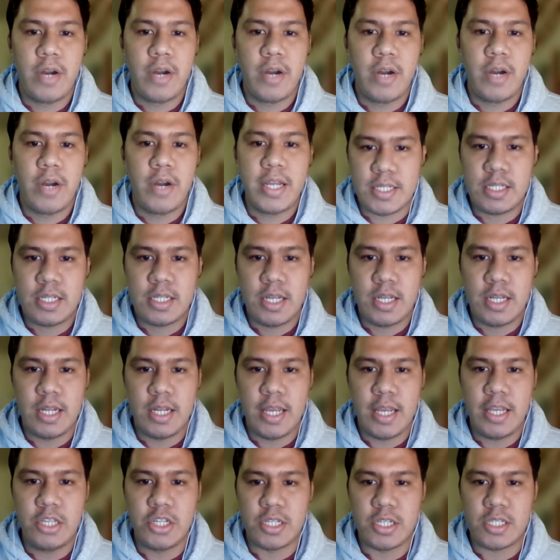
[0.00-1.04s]

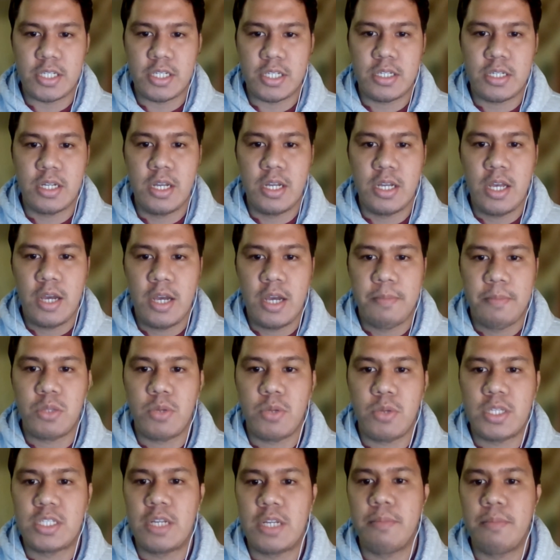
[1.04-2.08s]
races, and ages,
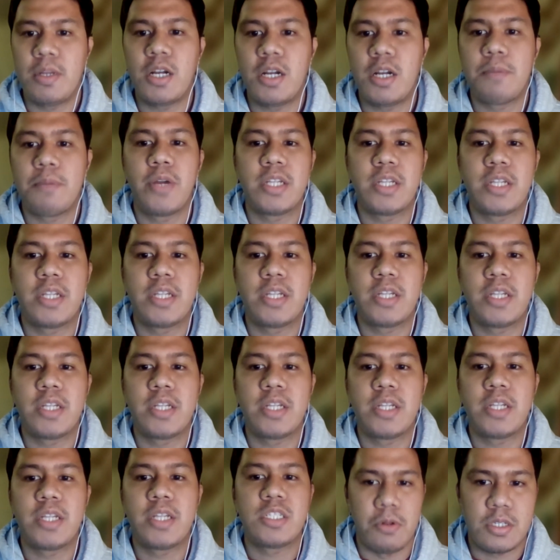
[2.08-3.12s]
but with similar
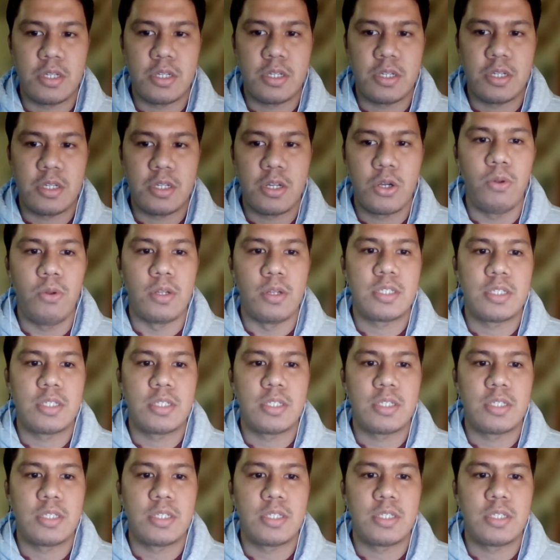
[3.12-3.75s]
principles,